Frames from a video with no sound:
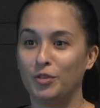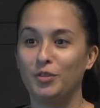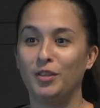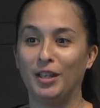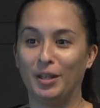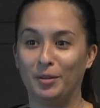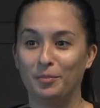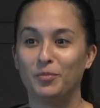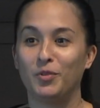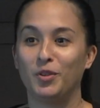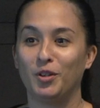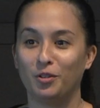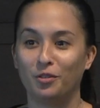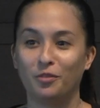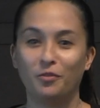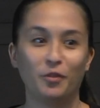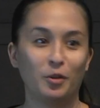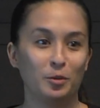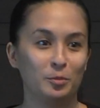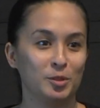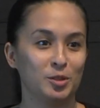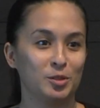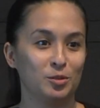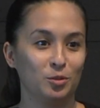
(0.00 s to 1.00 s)
Yeah, they're a
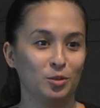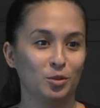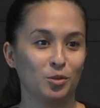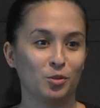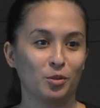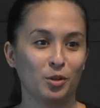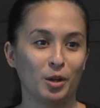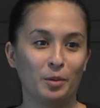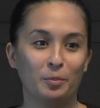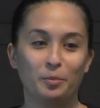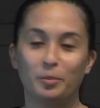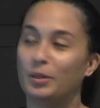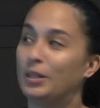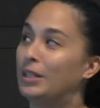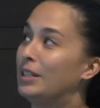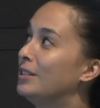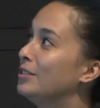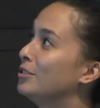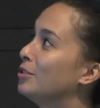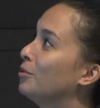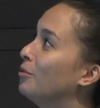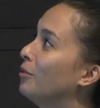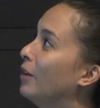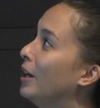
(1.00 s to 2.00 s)
pharmaceutical
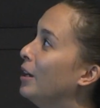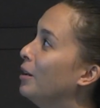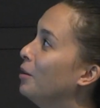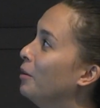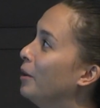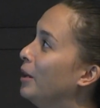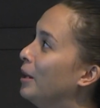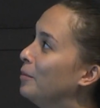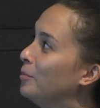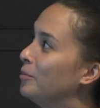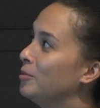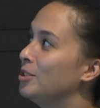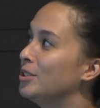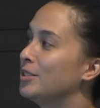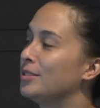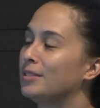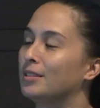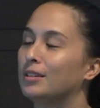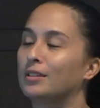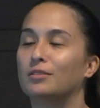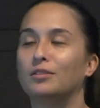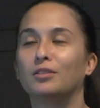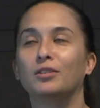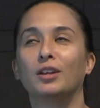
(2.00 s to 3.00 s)
company. So right away, I'm
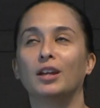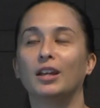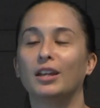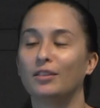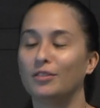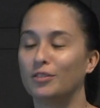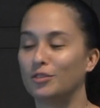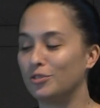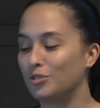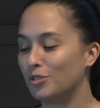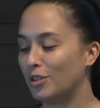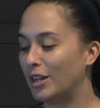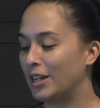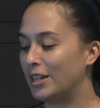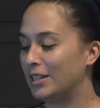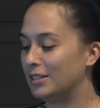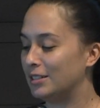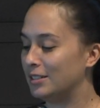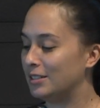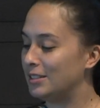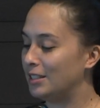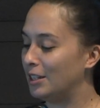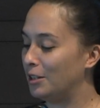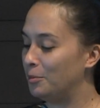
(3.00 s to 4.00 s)
just like, okay, they're trying
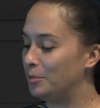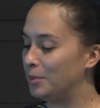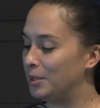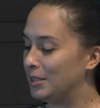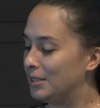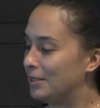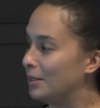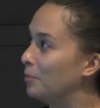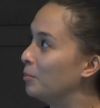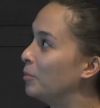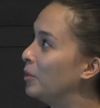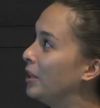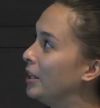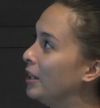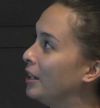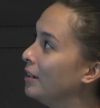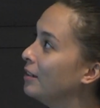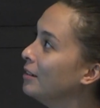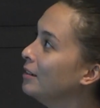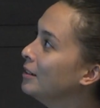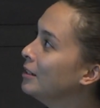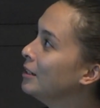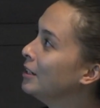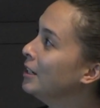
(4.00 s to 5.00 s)
to sell me something.
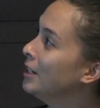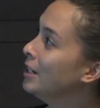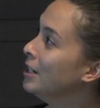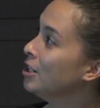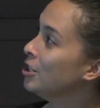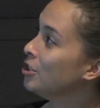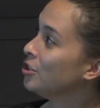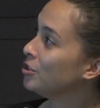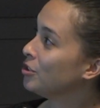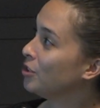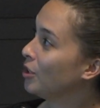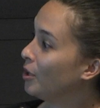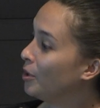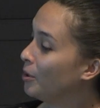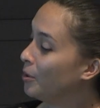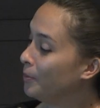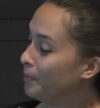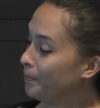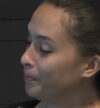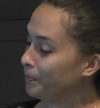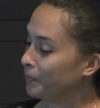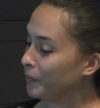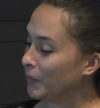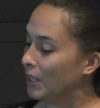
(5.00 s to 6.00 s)

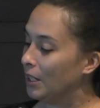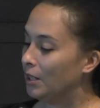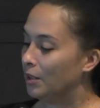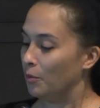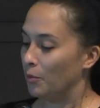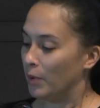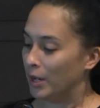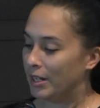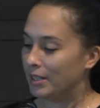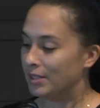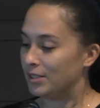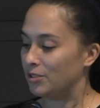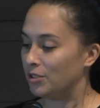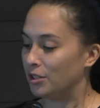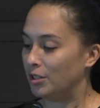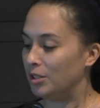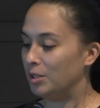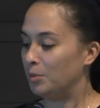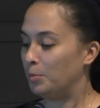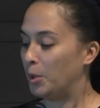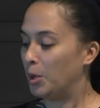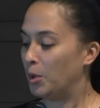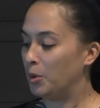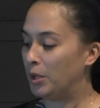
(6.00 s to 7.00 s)
So when I
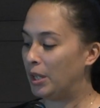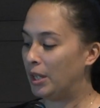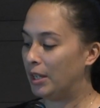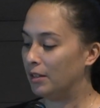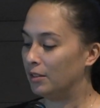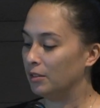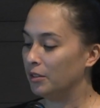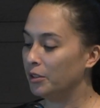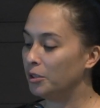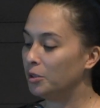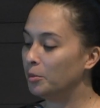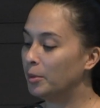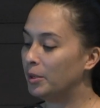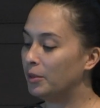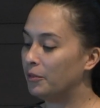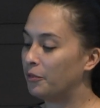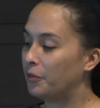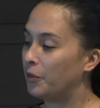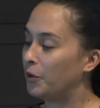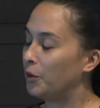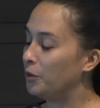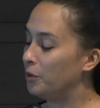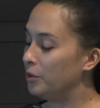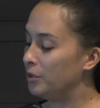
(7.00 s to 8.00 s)
started poking a little bit
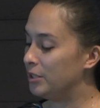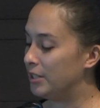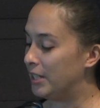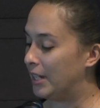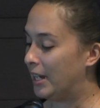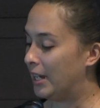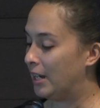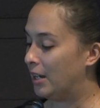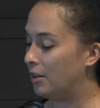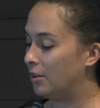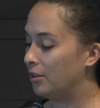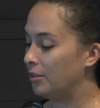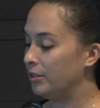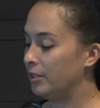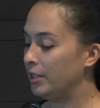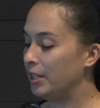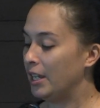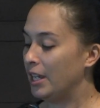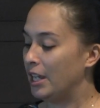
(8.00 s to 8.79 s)
further down,